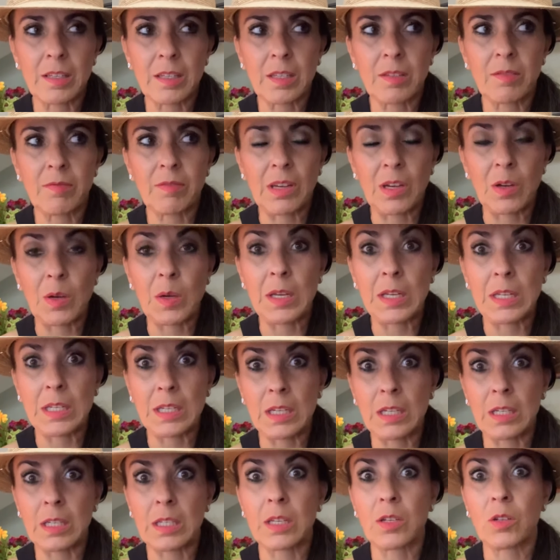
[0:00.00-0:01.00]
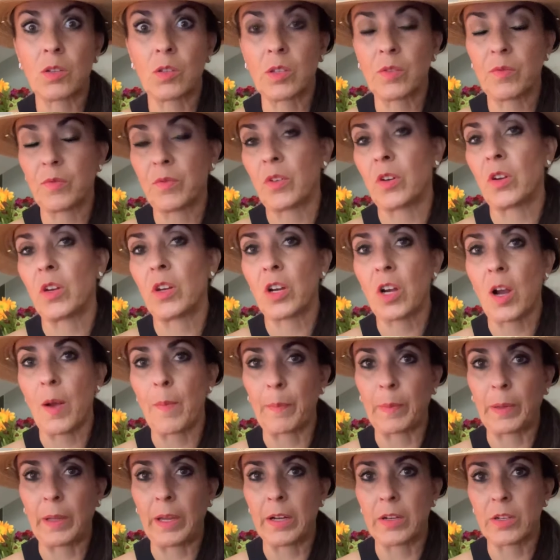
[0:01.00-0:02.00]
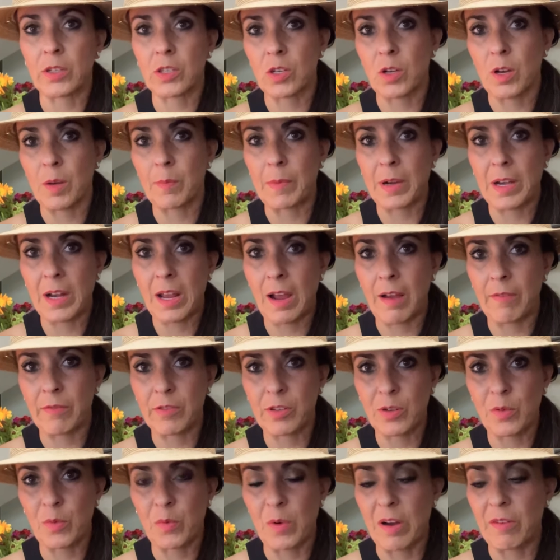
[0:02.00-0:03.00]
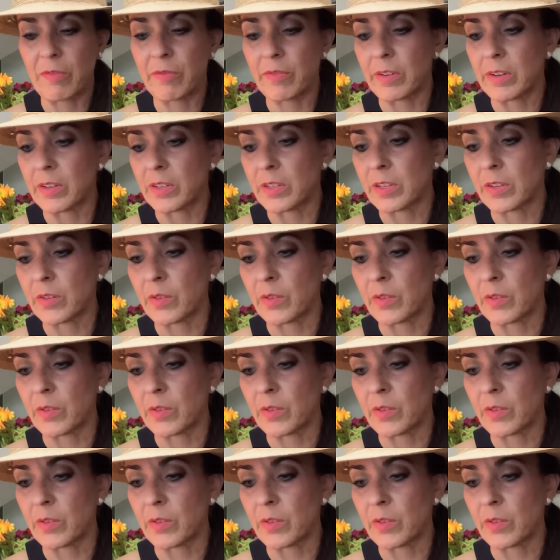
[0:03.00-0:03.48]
very detailed and very complex. So I might have to reference it.